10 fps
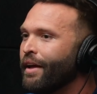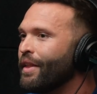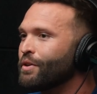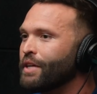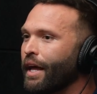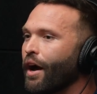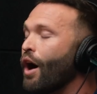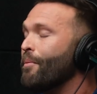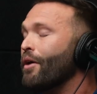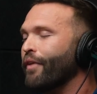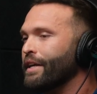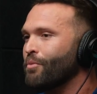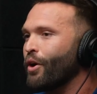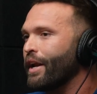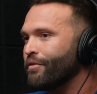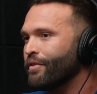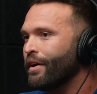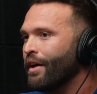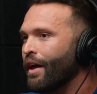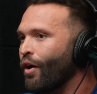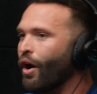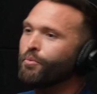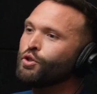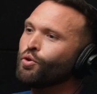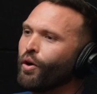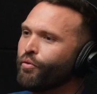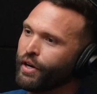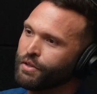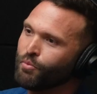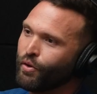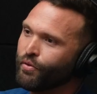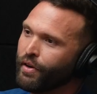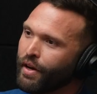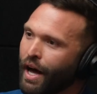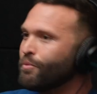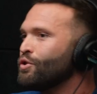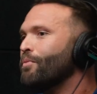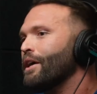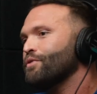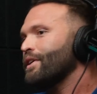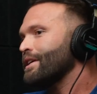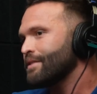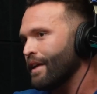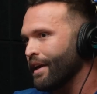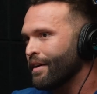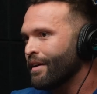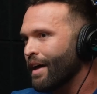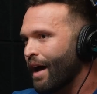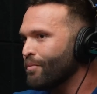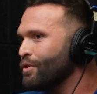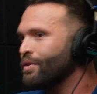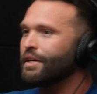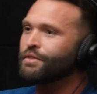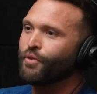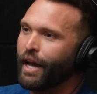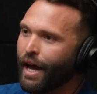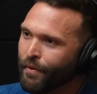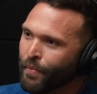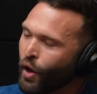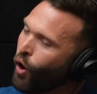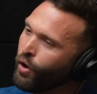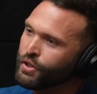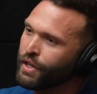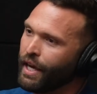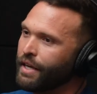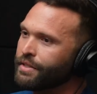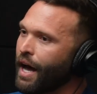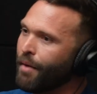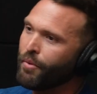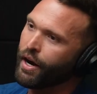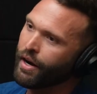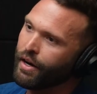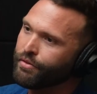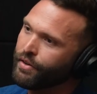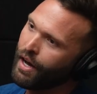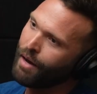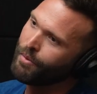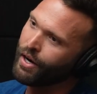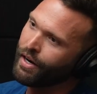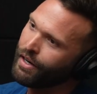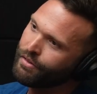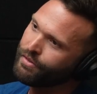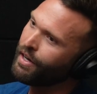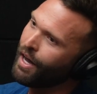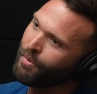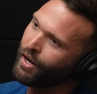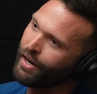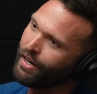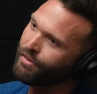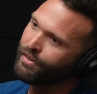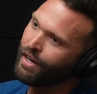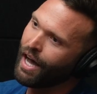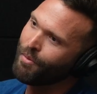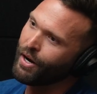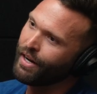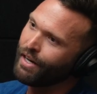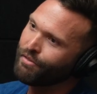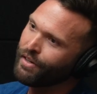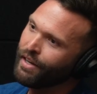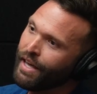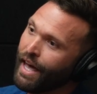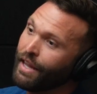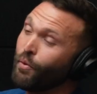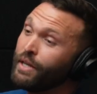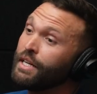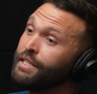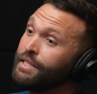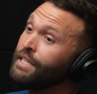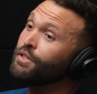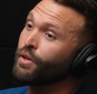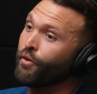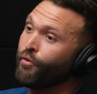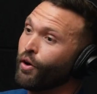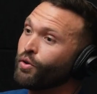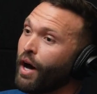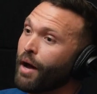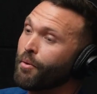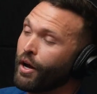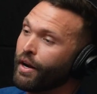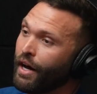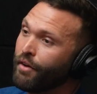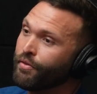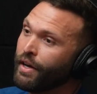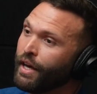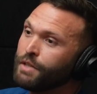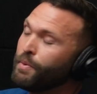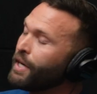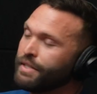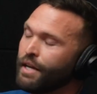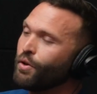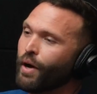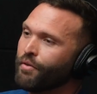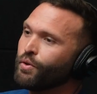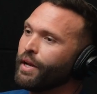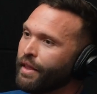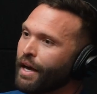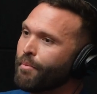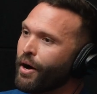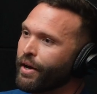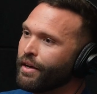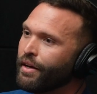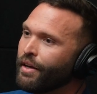They'll say oh, I'm not flexible enough. Oh, I'm too old for this move. I'm too much for this thing. I'm too this for that. All you're saying is, I'm not enough. I'm not enough. I'm not enough. I'm not enough. And the reason it's easy to default to I'm not enough is because then you don't have to do anything about it.